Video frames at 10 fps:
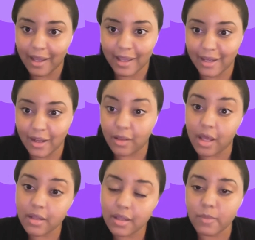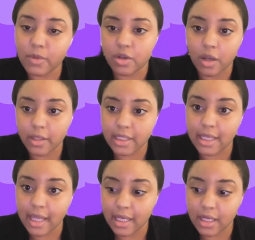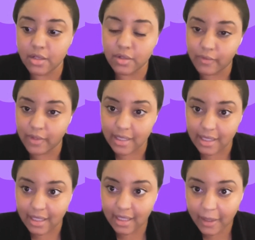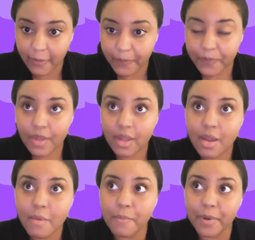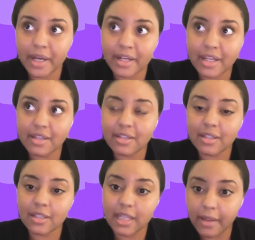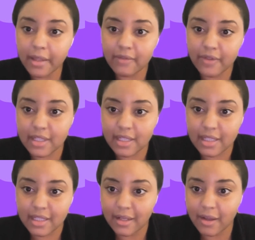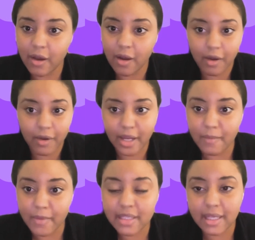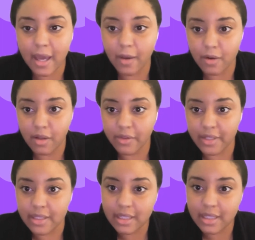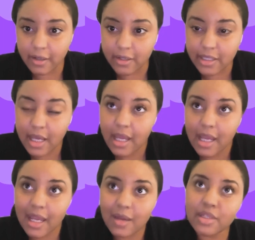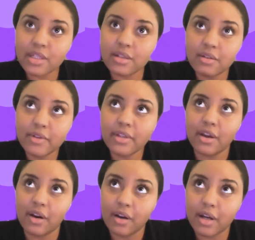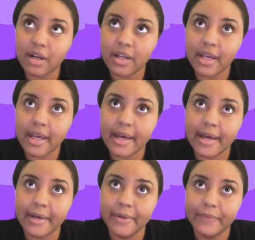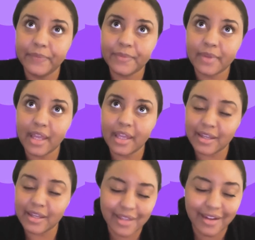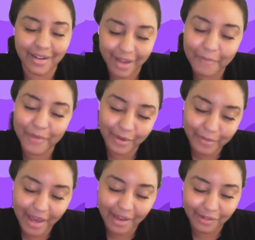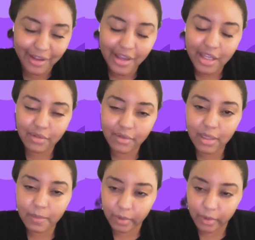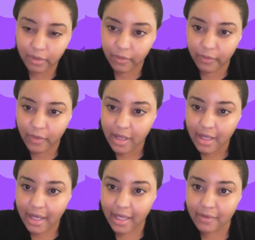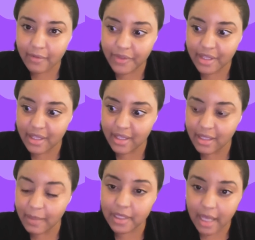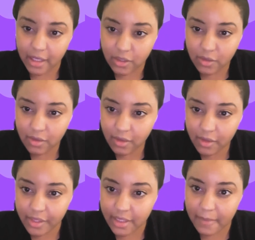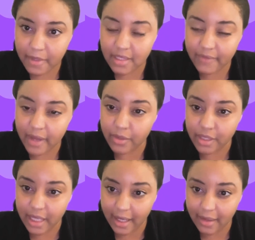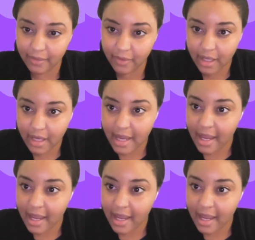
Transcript: And a lot of them were struggling to get into VC, but telling VCs that, okay, you're missing out on all of these deals, it was still really hard. And like you said, an uphill battle to really prove kind of the potential that some of these founders have.